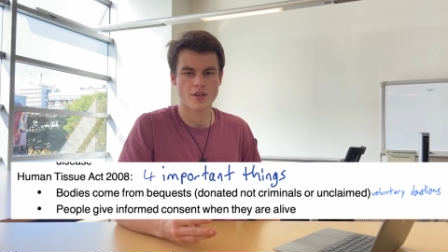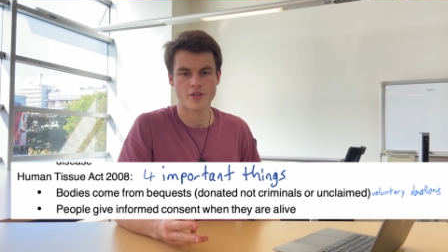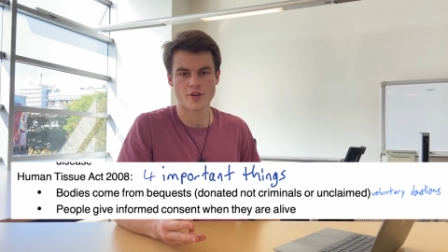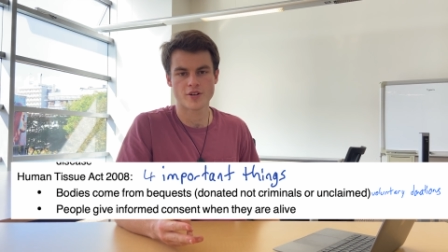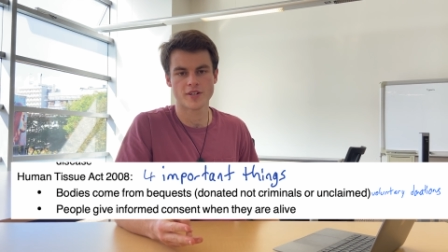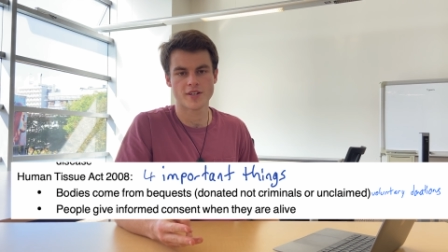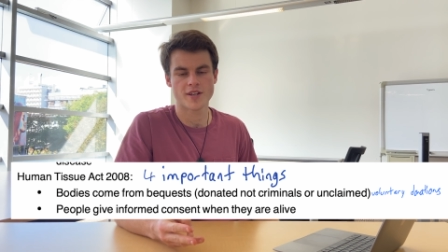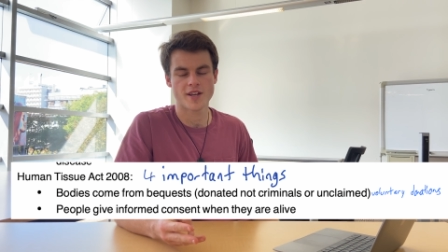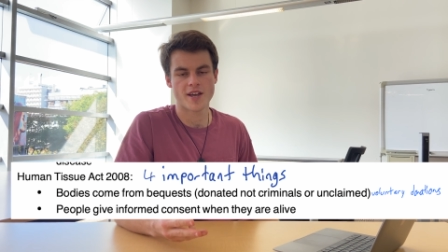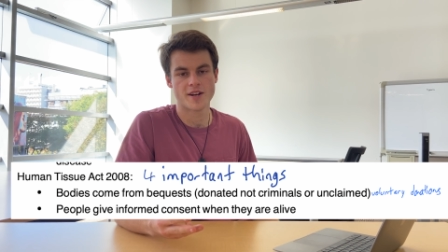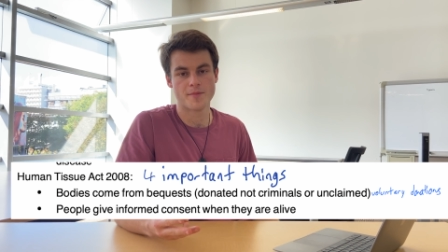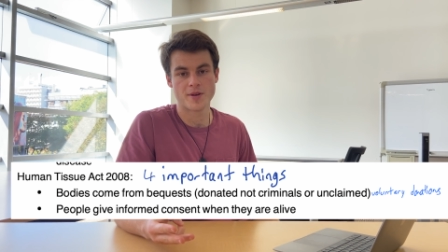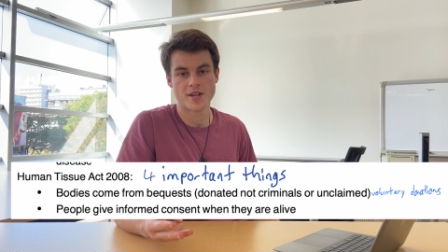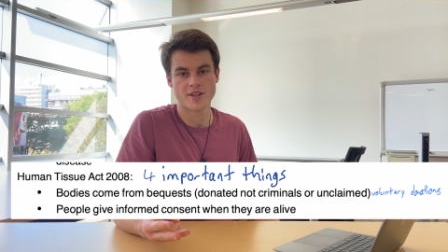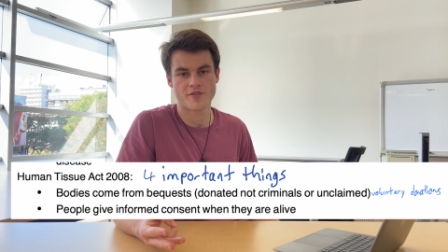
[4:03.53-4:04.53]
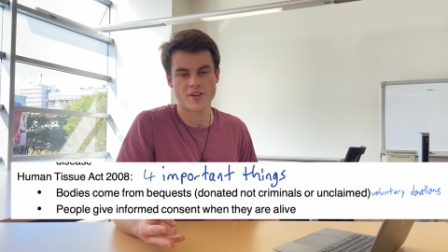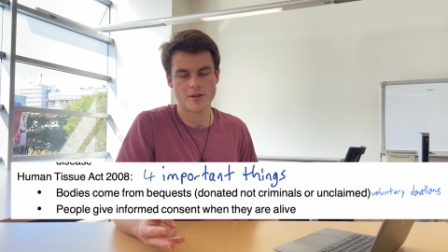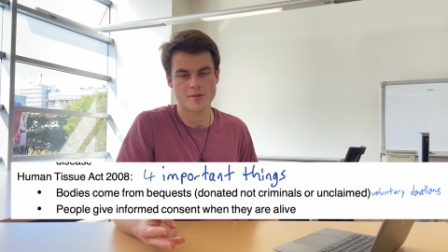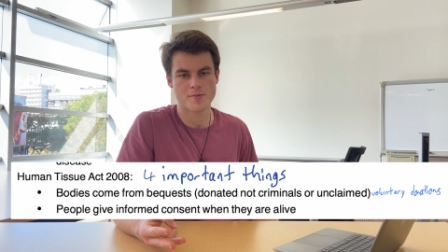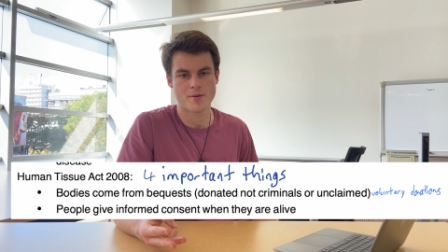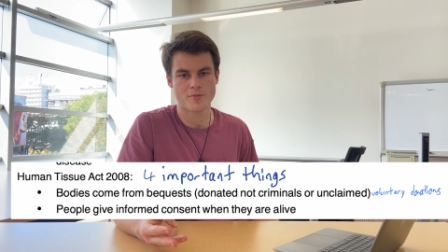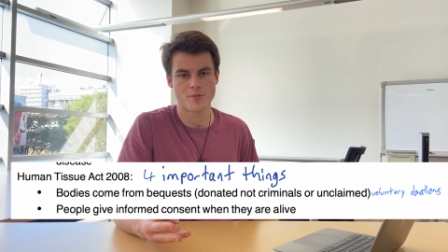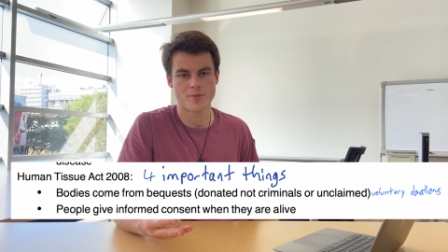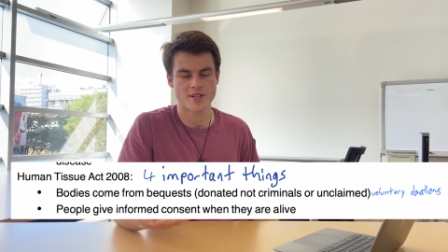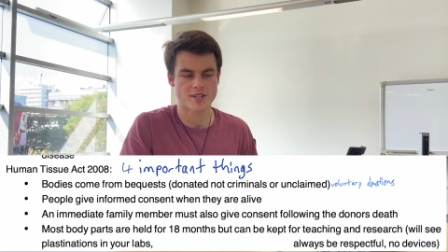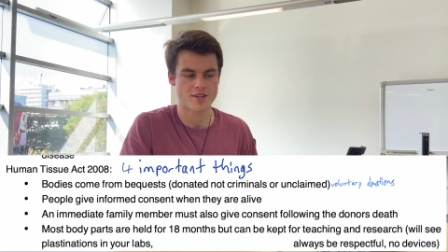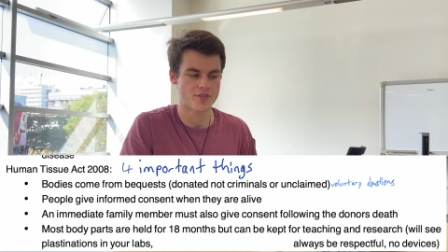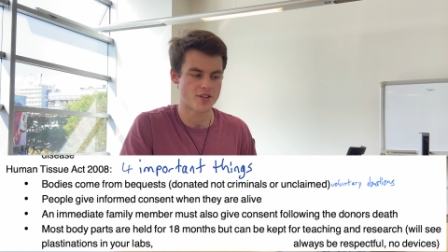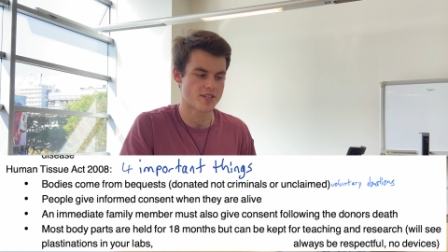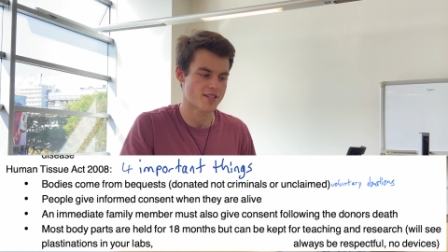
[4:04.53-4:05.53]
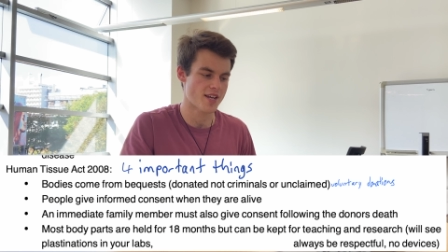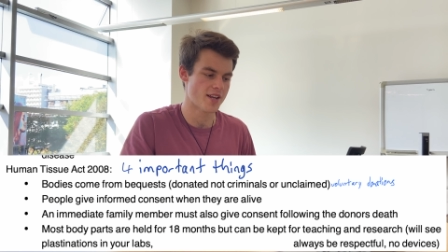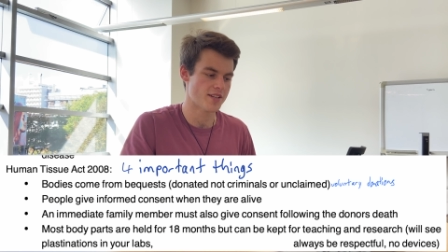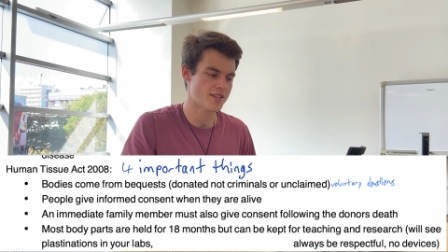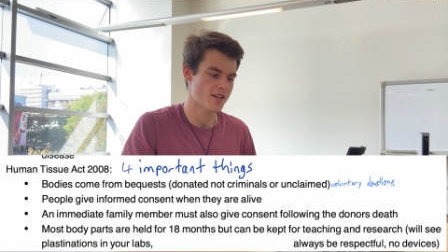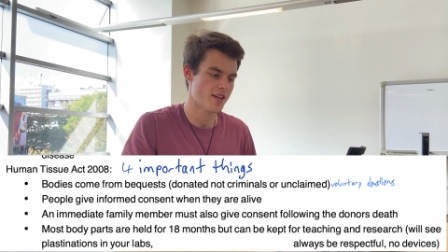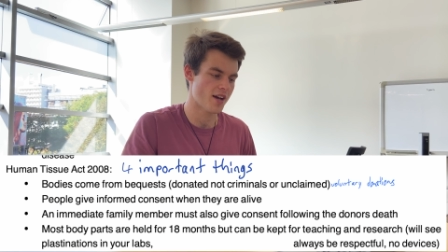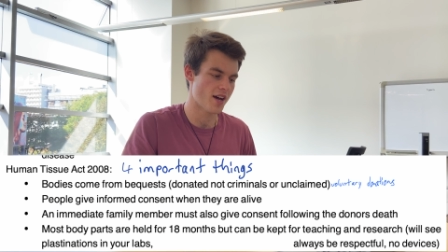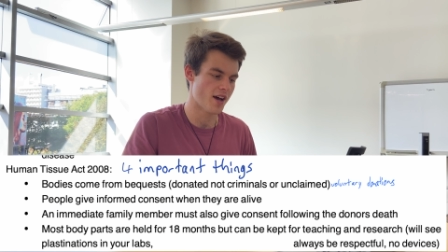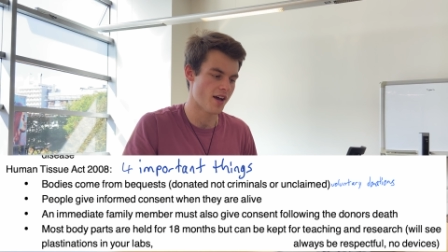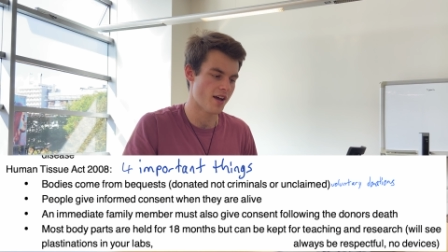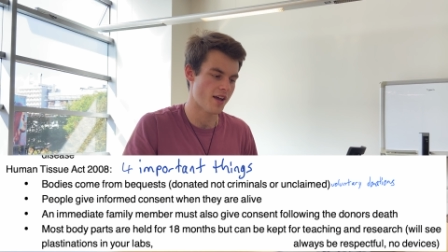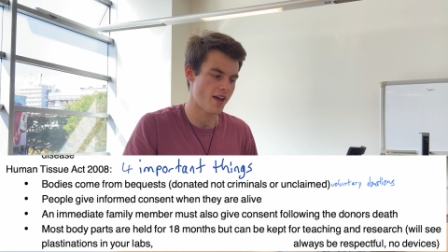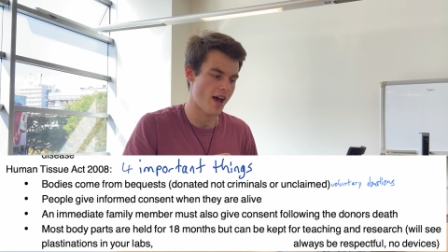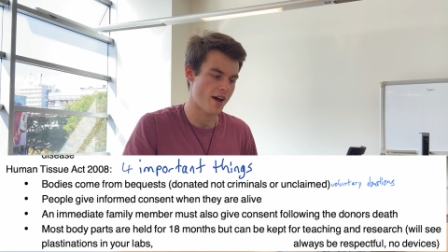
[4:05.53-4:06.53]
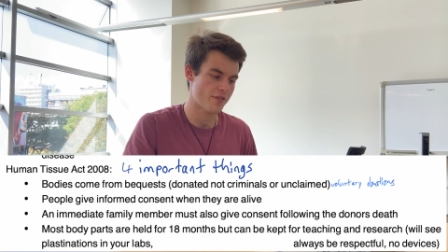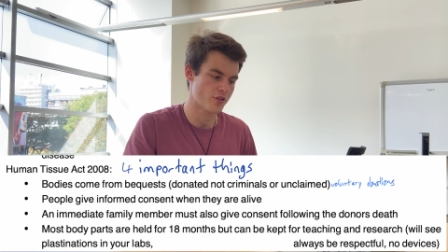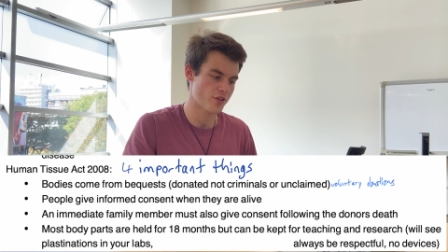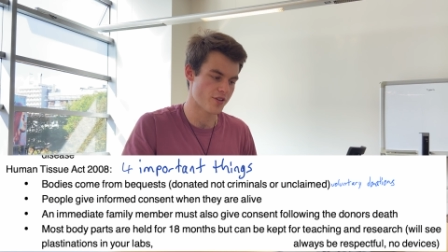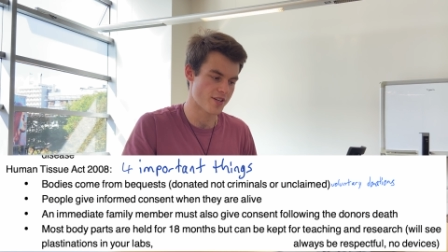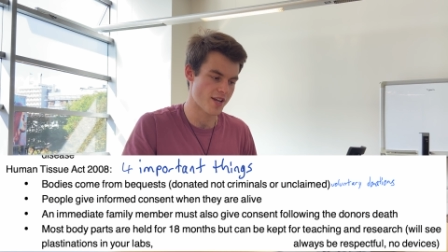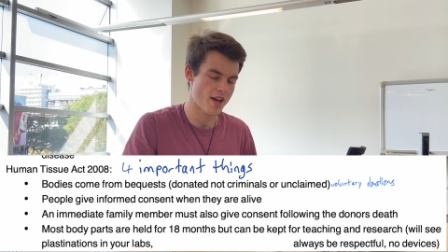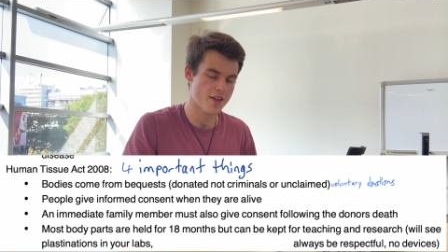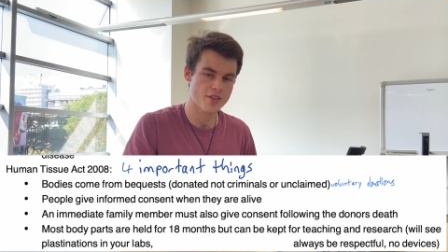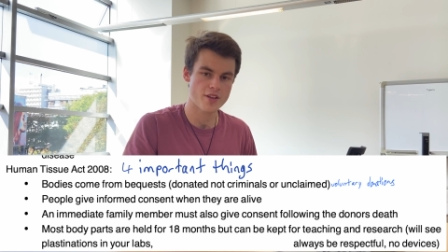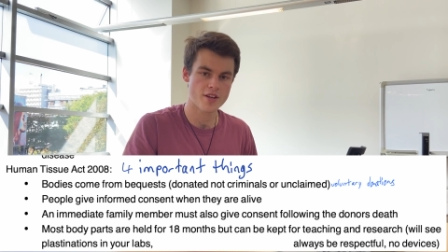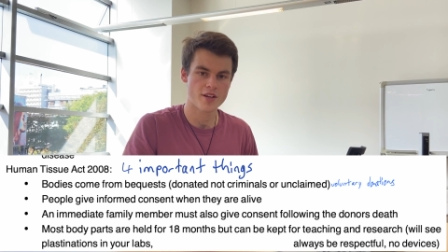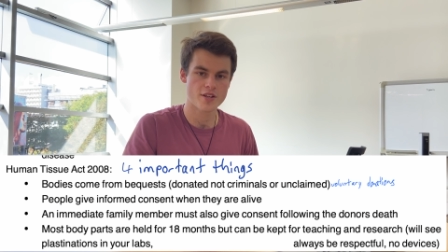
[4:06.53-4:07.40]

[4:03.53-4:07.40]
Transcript: Thirdly, an immediate family member must give consent uh, after their death.